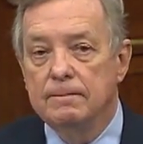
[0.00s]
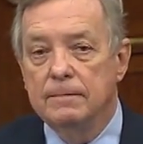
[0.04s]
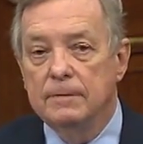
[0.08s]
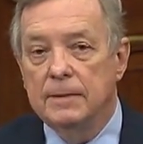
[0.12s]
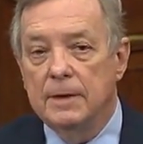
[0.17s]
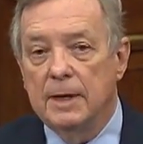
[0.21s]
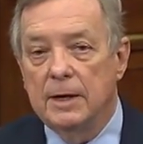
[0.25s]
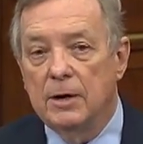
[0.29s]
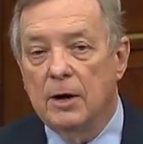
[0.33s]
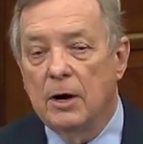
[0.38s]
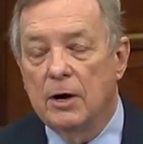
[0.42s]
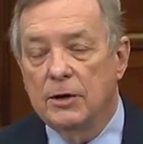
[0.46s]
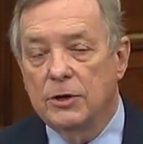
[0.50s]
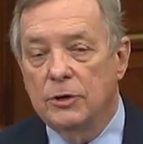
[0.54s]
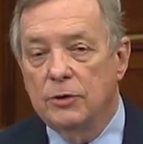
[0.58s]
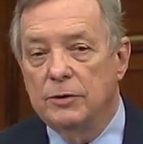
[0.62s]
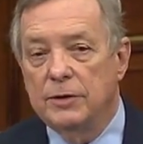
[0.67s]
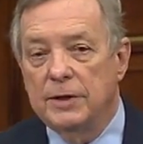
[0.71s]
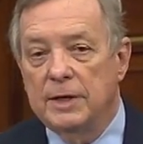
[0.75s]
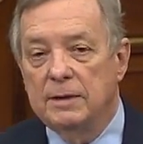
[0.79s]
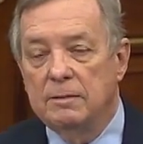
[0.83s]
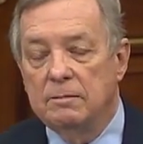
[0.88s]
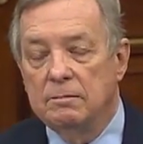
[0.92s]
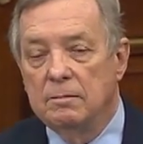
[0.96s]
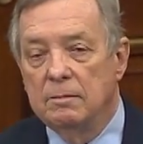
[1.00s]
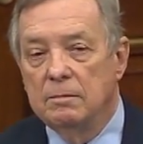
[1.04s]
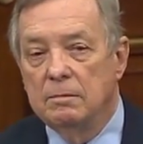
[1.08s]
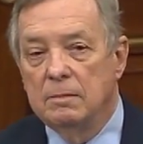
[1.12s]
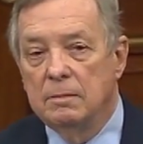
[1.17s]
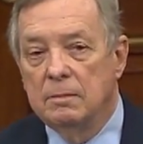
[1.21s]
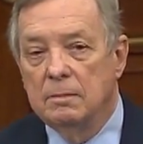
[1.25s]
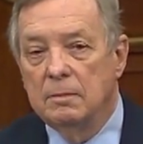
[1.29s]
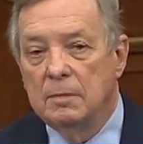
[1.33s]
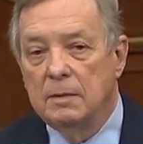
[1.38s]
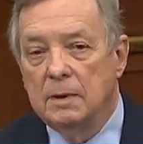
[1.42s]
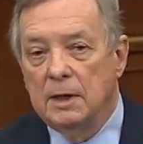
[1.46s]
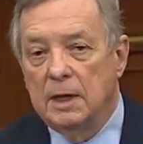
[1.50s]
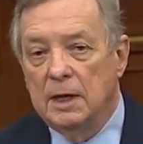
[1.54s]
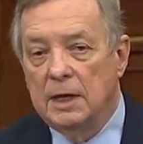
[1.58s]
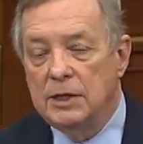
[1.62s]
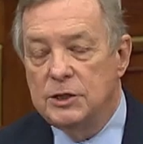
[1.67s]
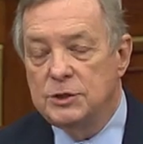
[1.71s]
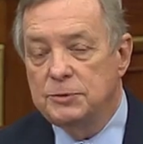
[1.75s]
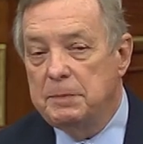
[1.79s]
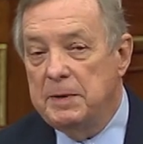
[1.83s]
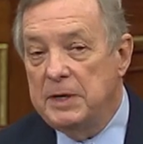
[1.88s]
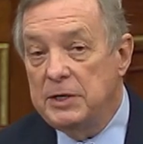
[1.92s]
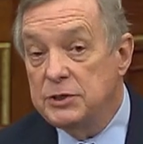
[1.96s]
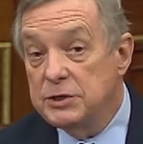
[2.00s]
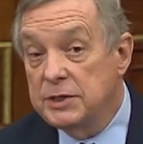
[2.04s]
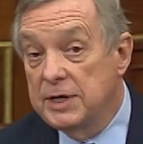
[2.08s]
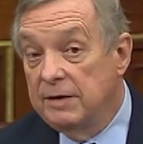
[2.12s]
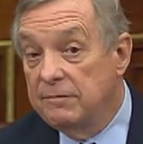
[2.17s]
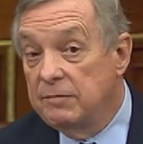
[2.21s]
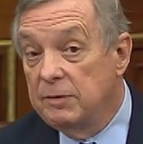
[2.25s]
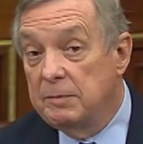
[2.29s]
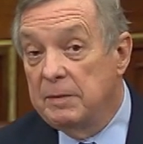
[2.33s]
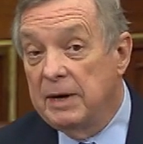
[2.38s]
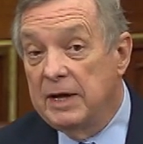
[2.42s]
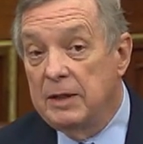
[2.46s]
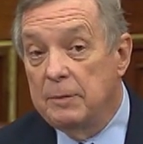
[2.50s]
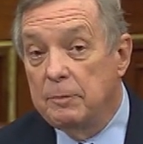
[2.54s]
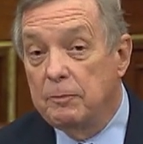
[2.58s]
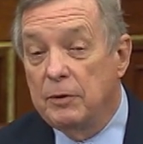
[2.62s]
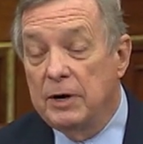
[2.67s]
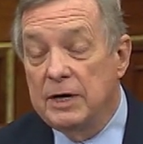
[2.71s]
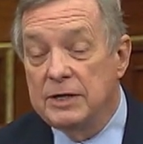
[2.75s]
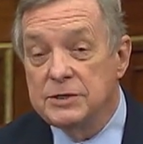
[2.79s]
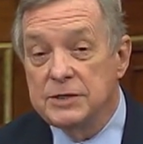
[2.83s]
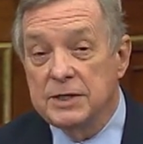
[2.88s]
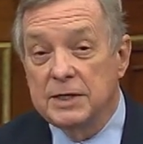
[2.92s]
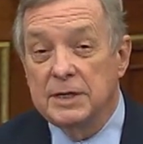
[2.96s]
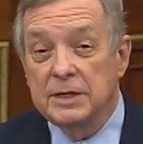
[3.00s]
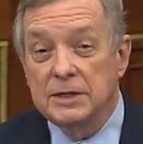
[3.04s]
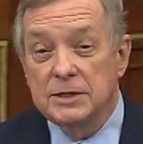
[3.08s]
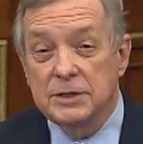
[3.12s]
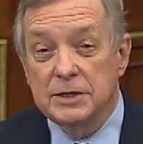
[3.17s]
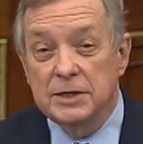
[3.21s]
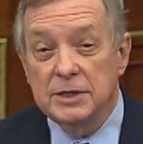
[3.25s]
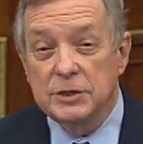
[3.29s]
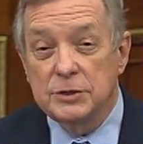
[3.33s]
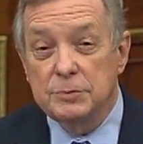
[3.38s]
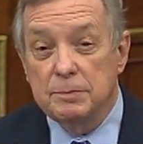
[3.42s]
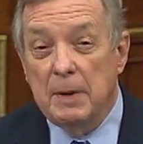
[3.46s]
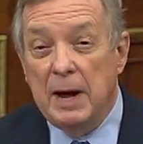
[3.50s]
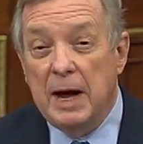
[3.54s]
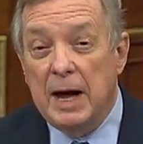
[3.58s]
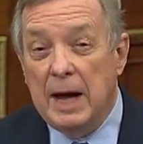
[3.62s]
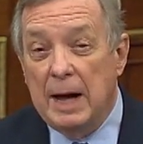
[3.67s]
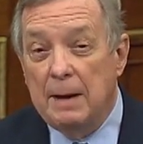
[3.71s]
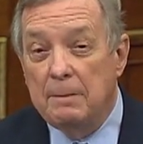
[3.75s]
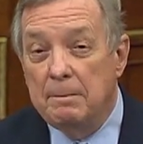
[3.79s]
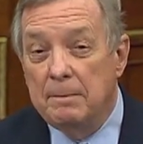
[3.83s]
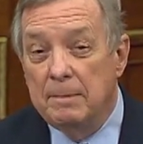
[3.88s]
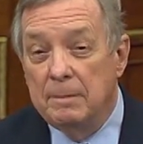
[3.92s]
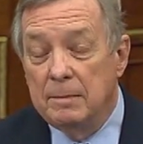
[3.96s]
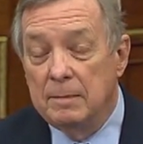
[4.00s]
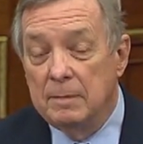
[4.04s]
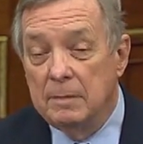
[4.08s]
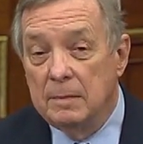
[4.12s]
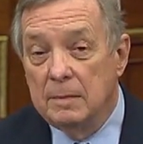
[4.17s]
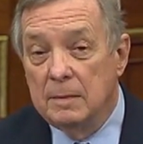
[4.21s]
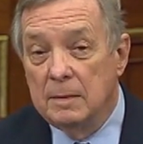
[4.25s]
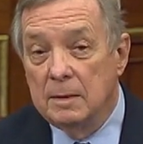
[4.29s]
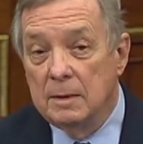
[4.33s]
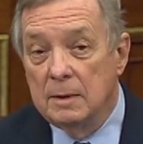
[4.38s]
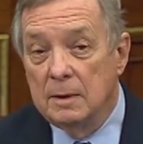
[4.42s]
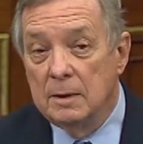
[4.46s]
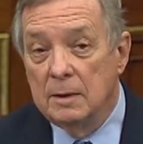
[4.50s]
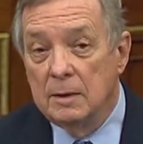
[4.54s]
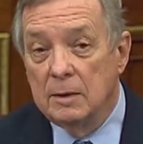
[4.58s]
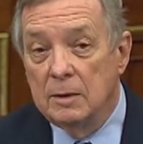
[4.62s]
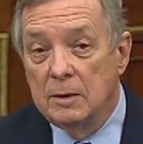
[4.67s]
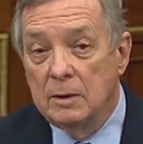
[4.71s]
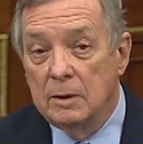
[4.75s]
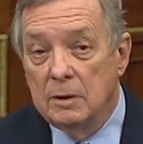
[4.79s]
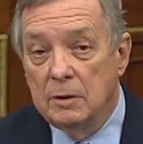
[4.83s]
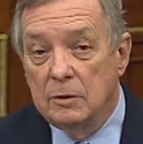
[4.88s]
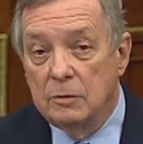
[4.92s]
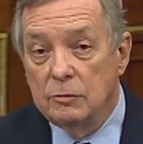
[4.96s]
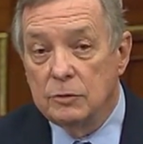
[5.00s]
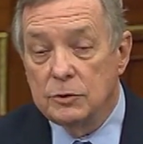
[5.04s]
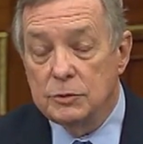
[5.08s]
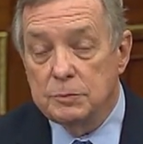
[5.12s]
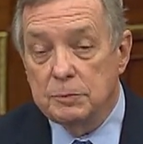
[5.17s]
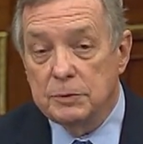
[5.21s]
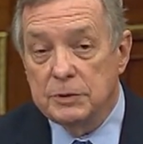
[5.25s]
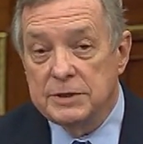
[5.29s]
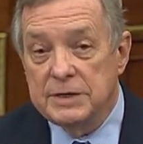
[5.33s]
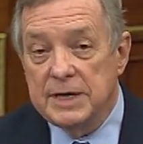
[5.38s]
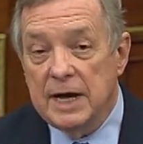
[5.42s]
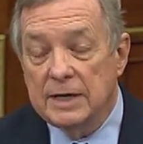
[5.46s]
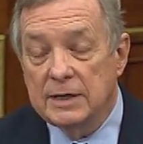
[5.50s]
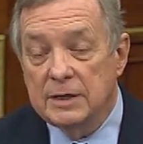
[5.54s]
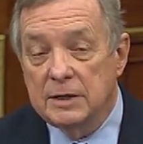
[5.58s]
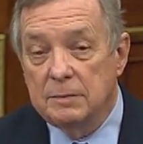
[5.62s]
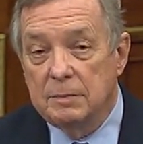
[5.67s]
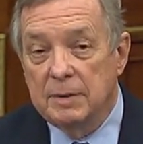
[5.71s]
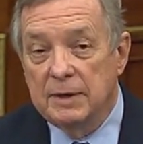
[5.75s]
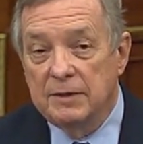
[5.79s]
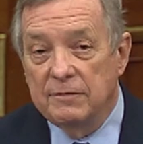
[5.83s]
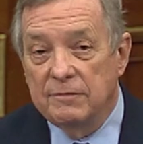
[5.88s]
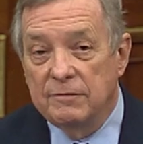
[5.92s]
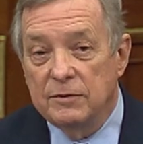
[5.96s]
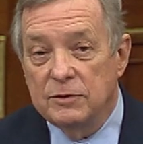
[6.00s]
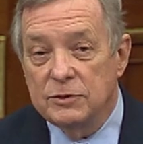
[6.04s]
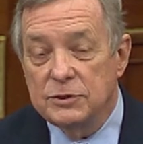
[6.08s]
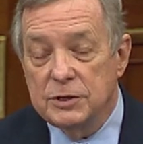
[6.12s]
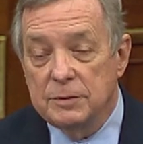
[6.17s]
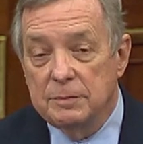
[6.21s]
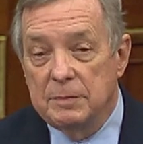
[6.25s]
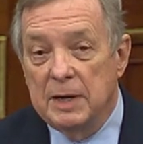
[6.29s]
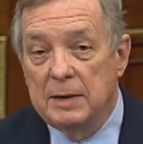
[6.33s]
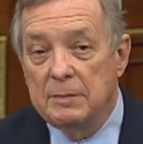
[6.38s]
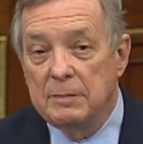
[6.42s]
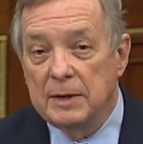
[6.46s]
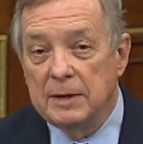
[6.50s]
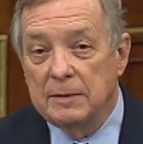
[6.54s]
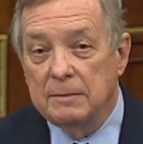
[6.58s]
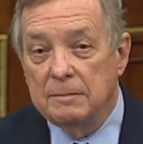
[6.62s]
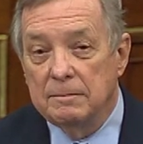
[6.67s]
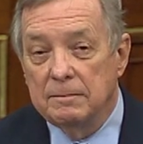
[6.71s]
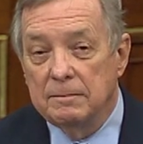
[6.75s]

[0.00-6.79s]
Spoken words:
They argue that any speech given by the president to this mob was protected by the First Amendment.